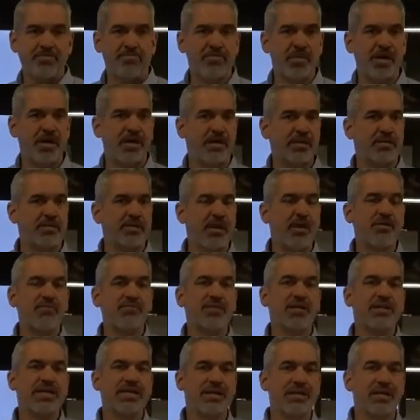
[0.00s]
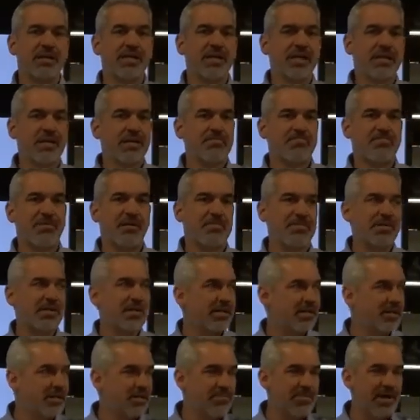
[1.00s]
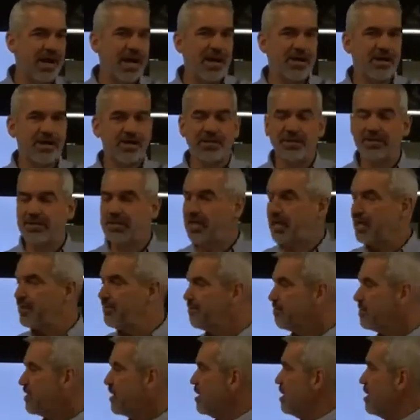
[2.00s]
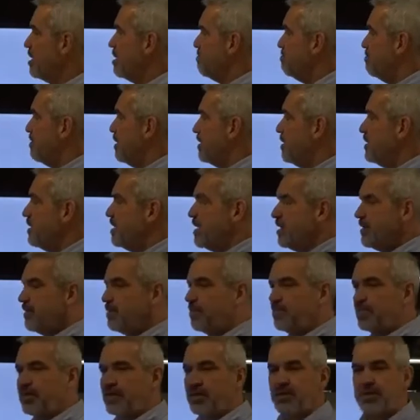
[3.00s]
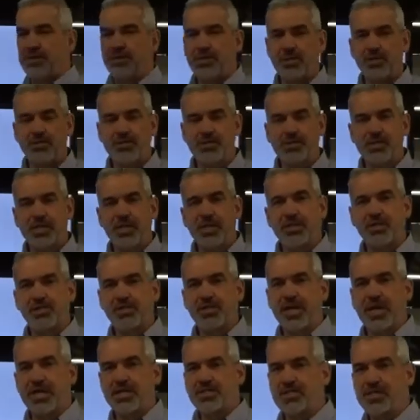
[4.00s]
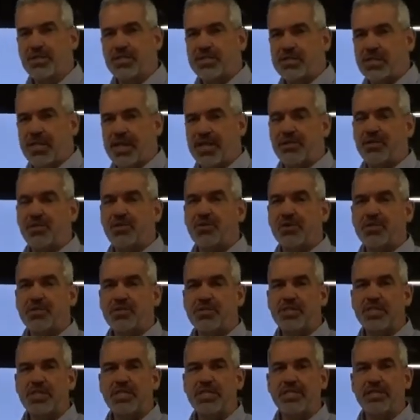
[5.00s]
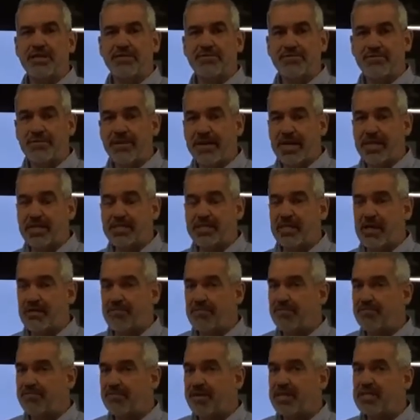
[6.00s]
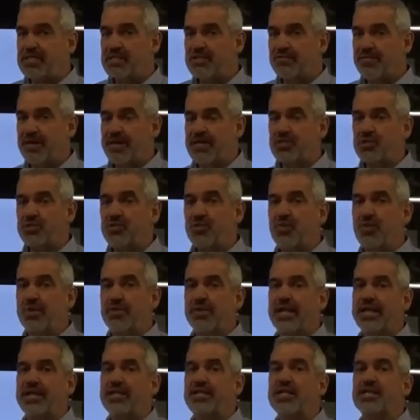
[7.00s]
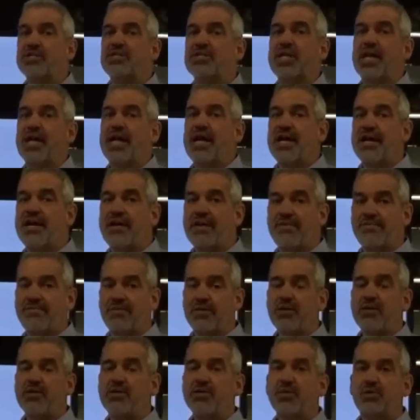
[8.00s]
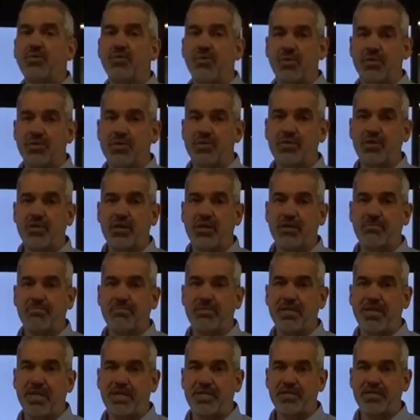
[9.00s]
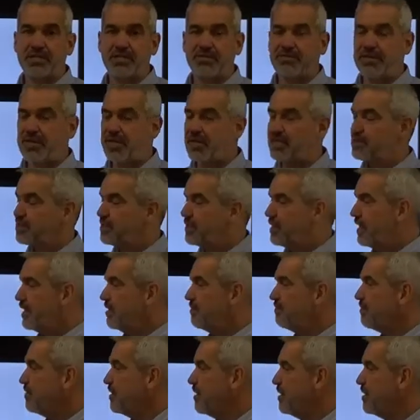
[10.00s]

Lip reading: hopefully in a perpendicular pattern, okay? But what they're going to do is energize this, and you're going to see the effects of a phase-to-phase short that doesn't have short circuit protection device, okay?